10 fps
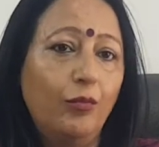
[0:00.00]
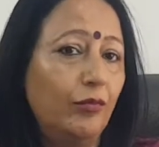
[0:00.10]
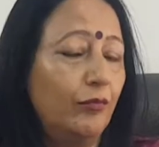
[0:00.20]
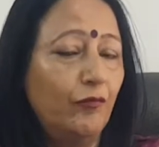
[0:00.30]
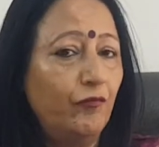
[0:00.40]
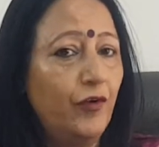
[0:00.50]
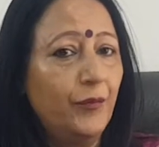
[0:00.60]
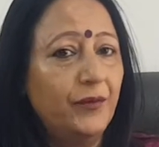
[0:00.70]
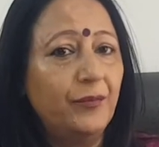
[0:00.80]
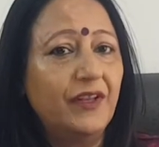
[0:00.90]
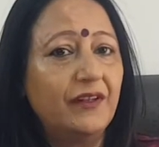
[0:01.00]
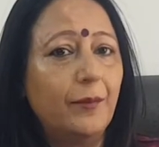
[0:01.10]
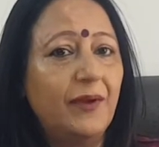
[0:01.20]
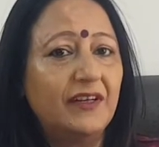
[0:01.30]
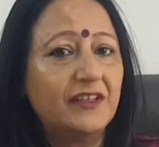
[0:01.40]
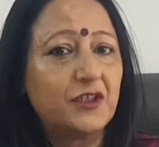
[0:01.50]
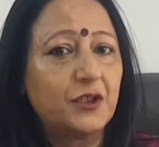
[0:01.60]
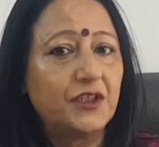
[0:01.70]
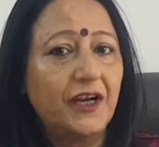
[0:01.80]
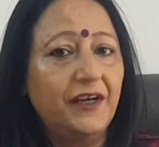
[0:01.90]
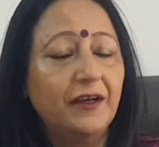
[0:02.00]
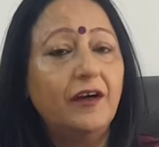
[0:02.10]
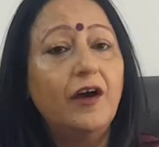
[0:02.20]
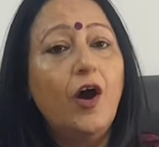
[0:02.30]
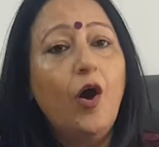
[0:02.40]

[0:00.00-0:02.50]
women being the better gender